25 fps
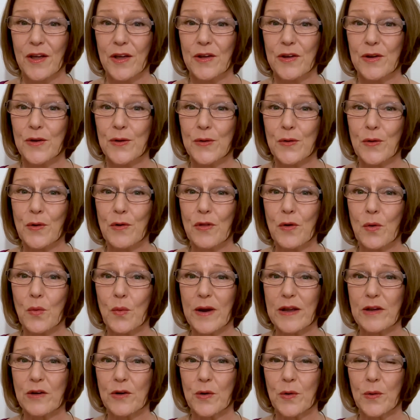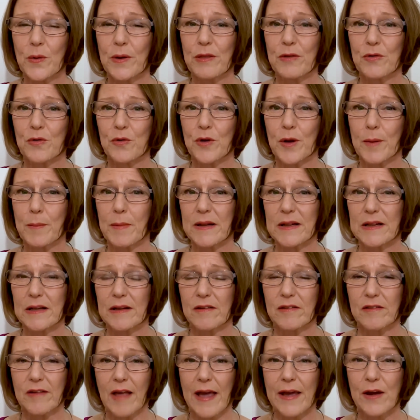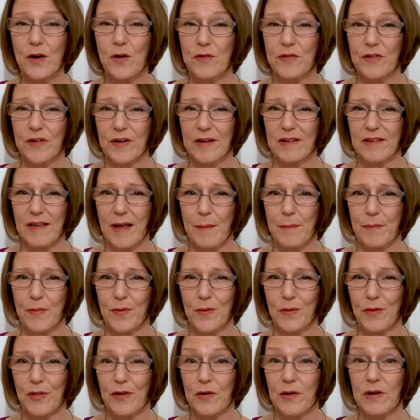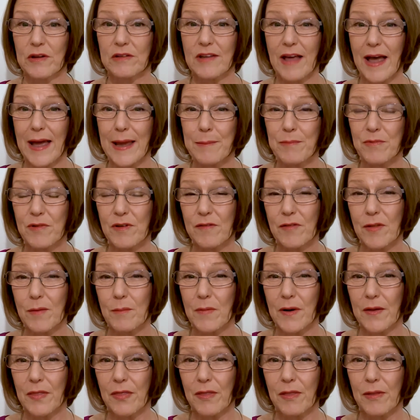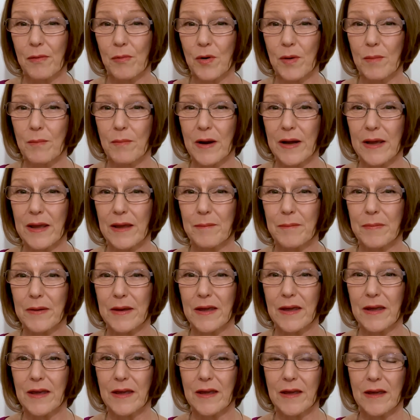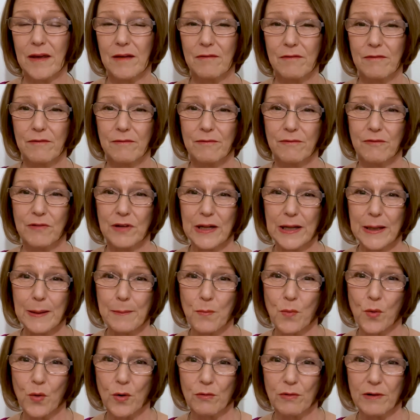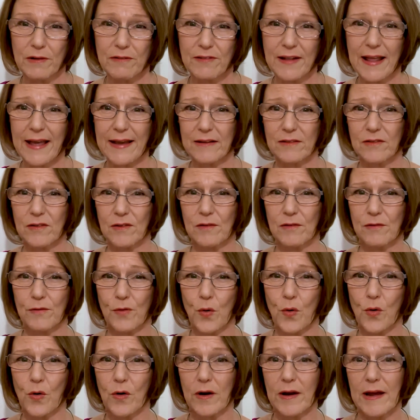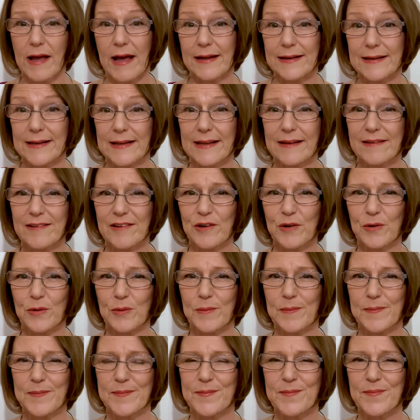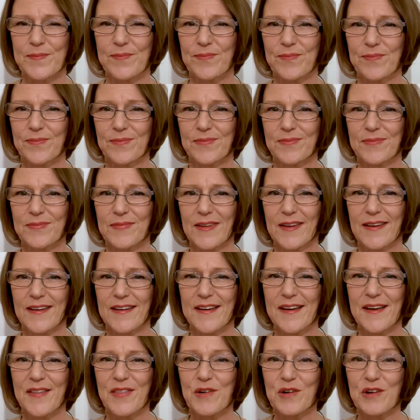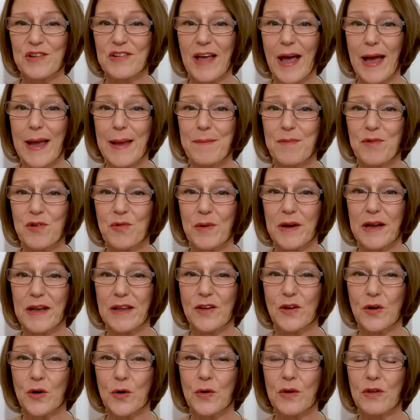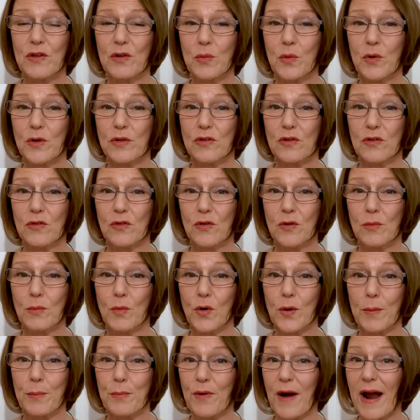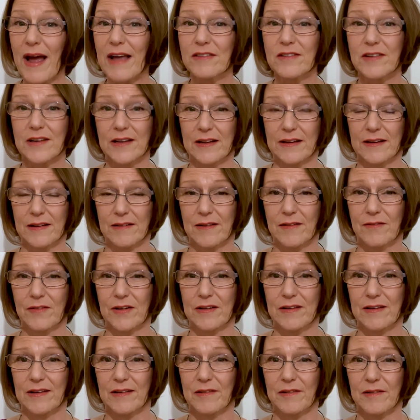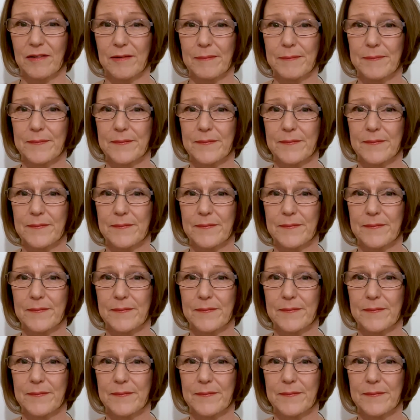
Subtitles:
You know that when you're going through your monthly cycle, for example, there are times of the month where it might be feeling more reflective or analytical. There are times when you're going to want to do more practical activities.